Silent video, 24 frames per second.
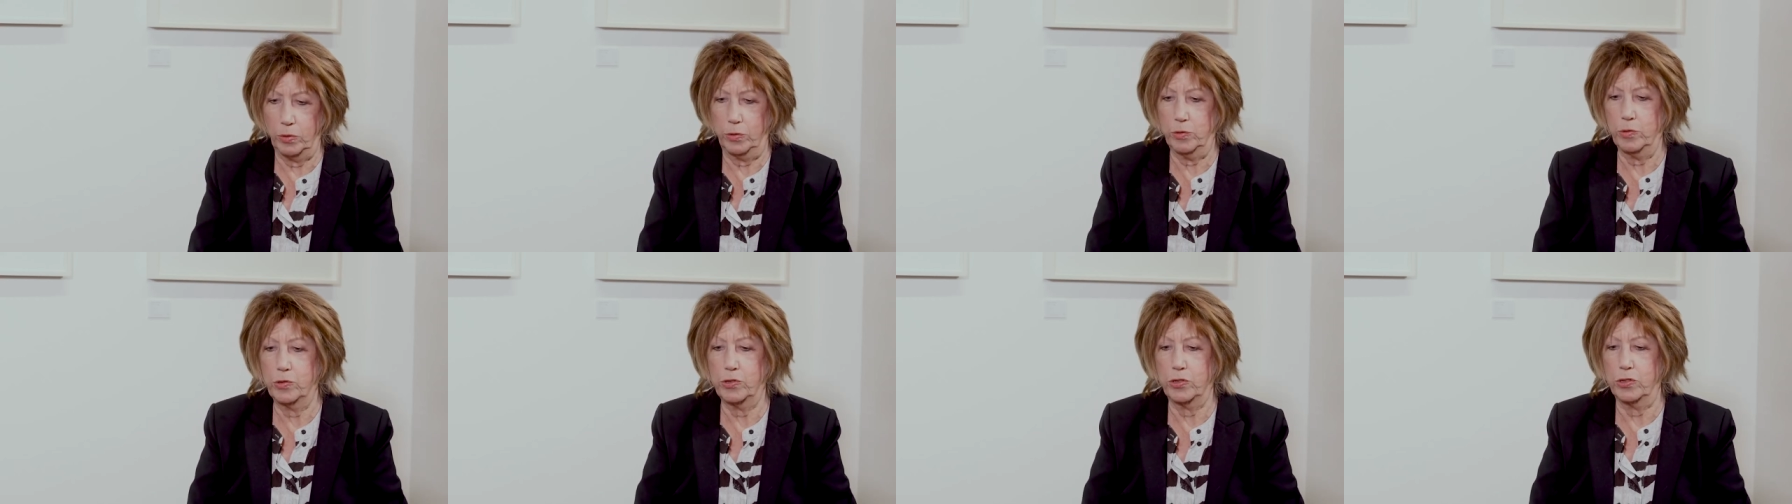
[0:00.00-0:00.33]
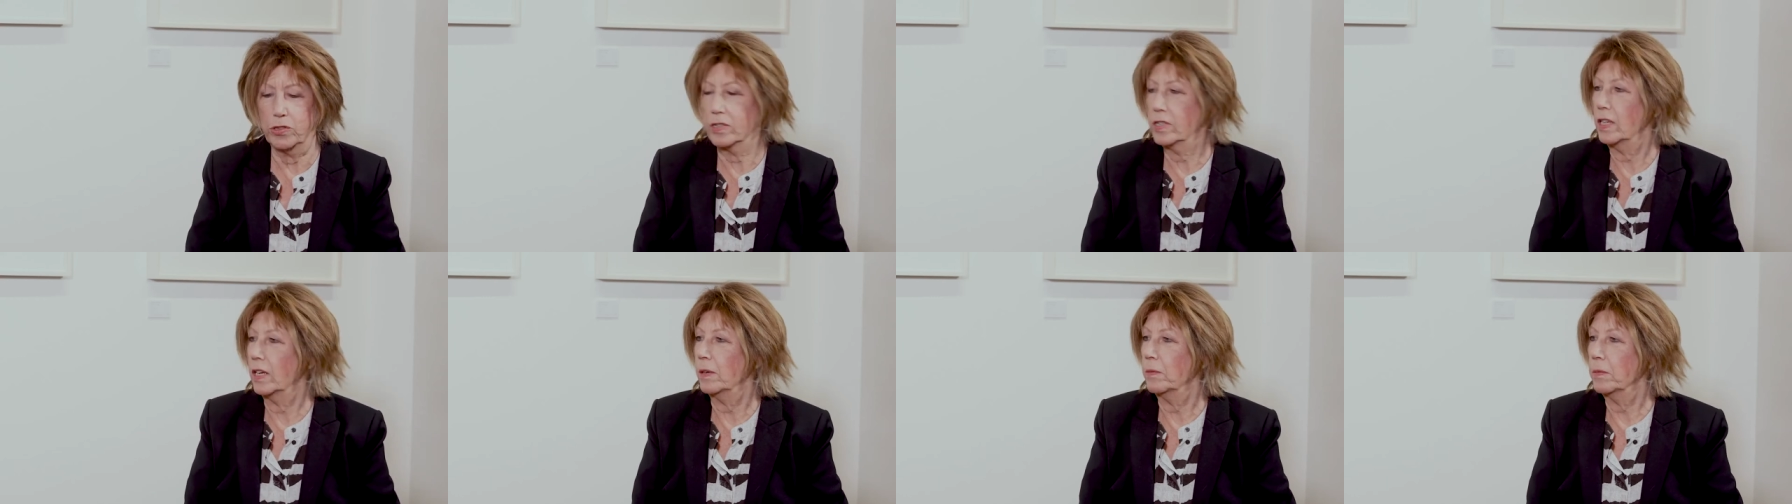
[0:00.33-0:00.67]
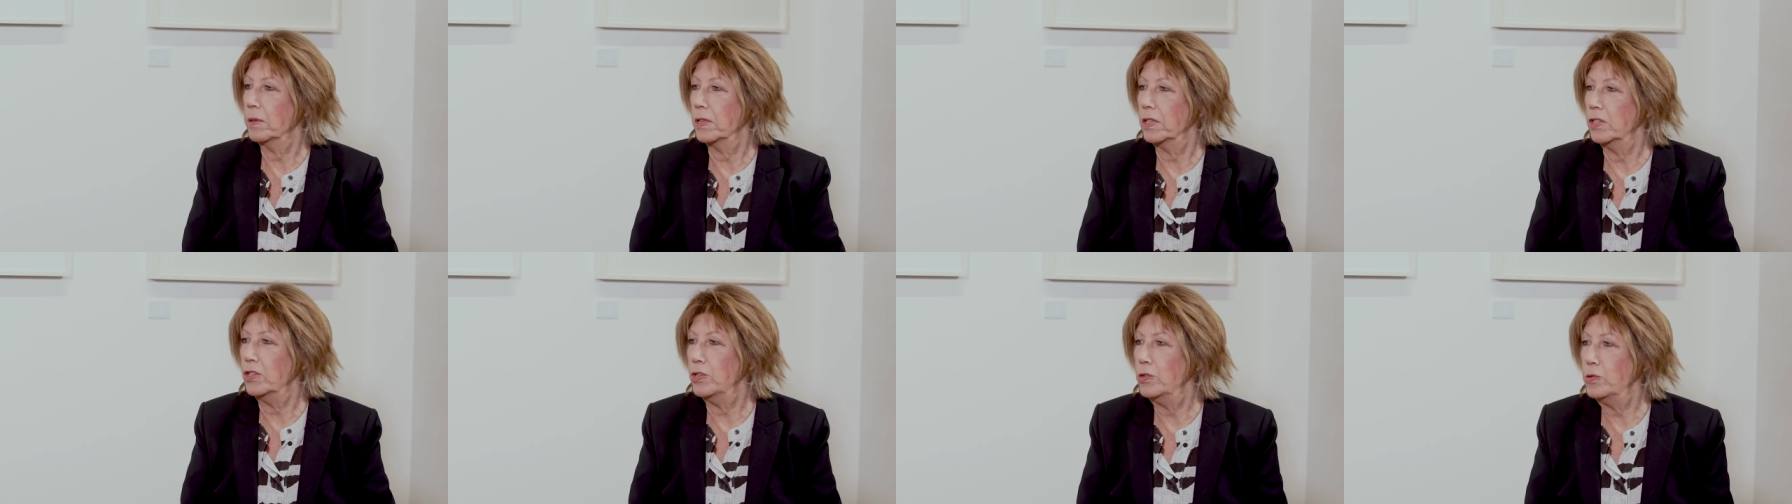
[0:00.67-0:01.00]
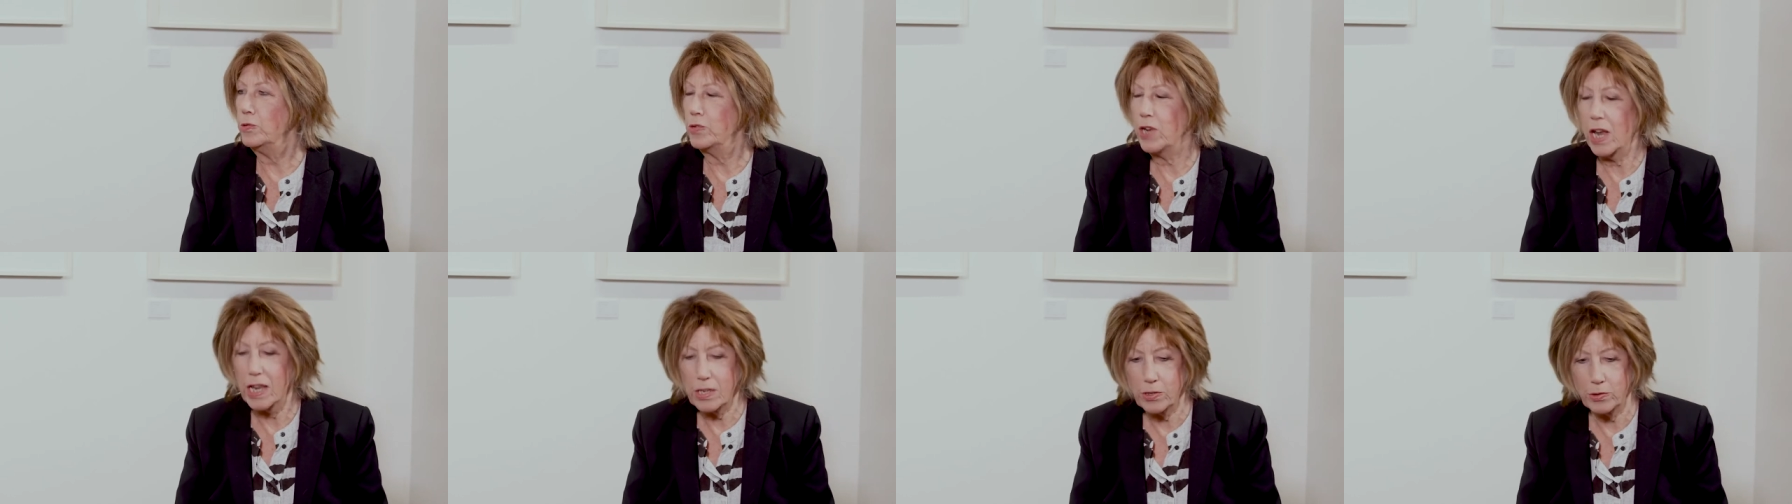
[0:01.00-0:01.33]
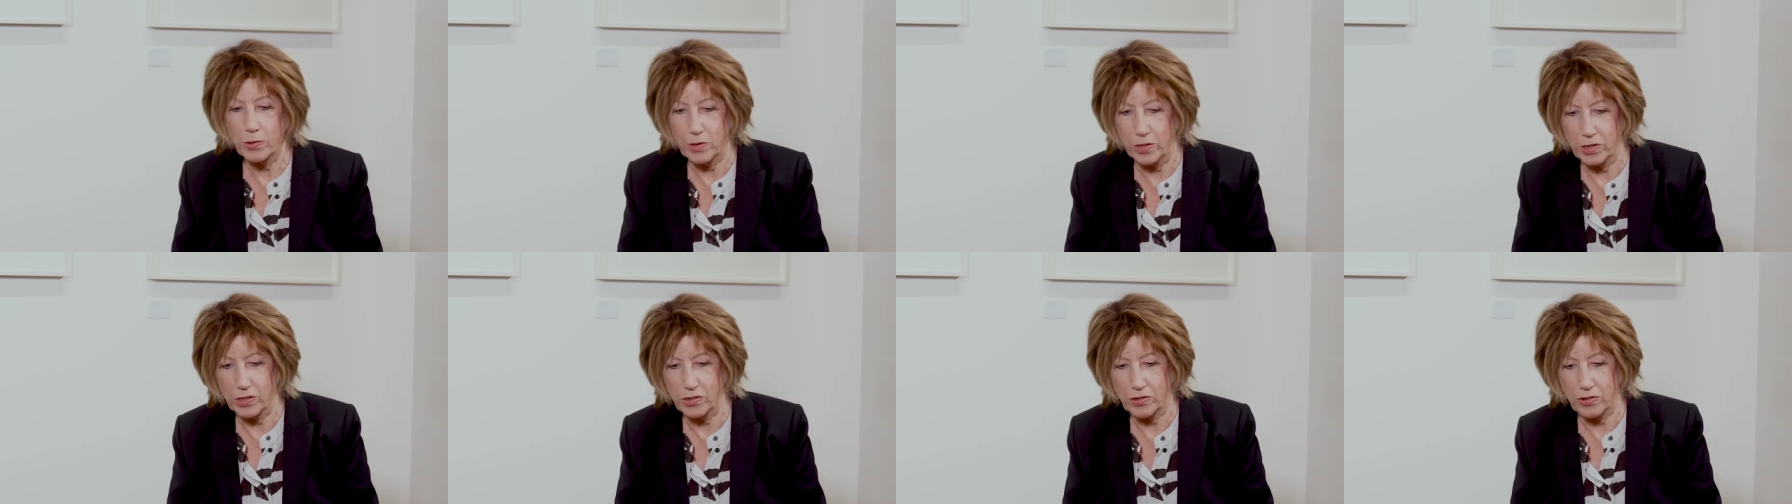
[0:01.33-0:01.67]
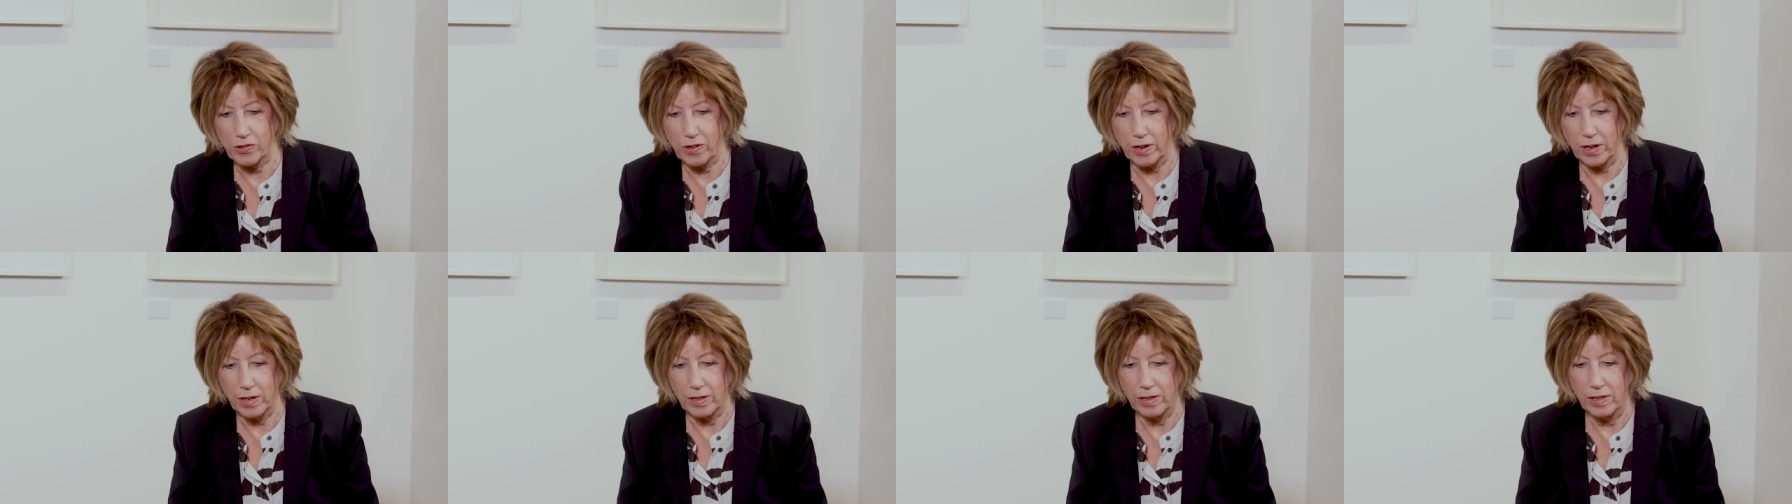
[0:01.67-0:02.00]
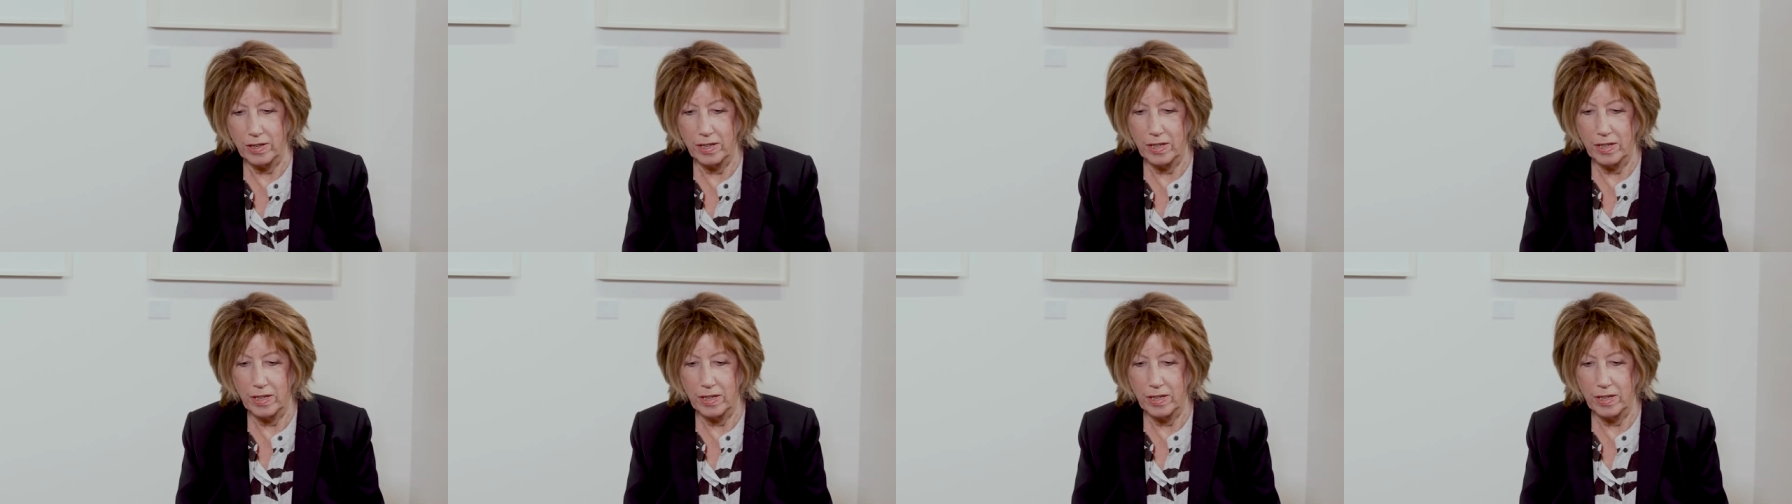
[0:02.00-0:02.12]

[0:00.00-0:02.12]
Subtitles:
you should sing with the new jazz orchestra.